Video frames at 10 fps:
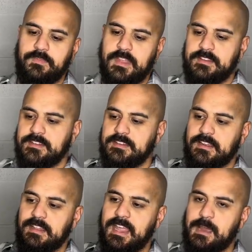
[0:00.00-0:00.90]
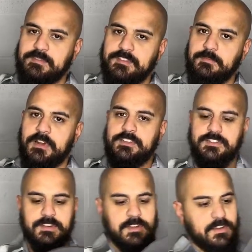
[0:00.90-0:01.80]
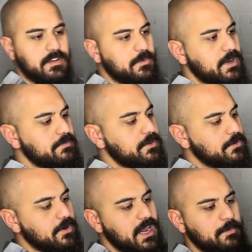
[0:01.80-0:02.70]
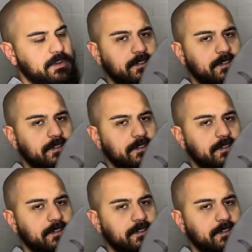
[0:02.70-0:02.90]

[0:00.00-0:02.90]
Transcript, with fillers: It doesn't collapse as much whenever you grab it.